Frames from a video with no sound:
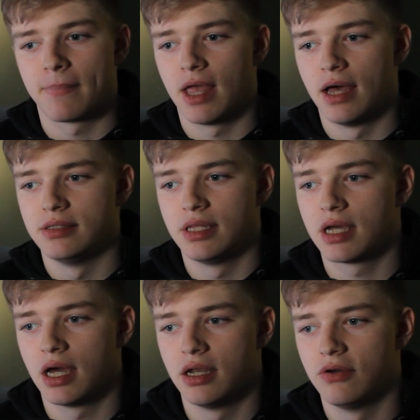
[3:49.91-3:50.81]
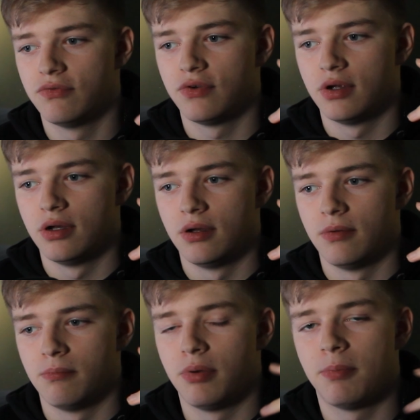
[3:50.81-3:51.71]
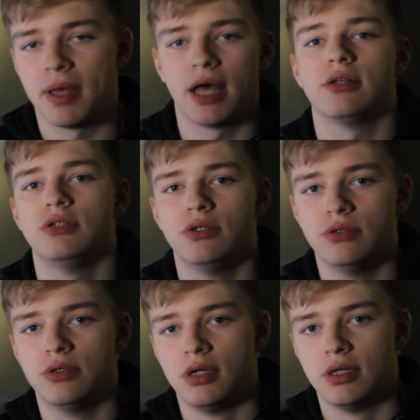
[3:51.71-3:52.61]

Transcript: and they kind of propel you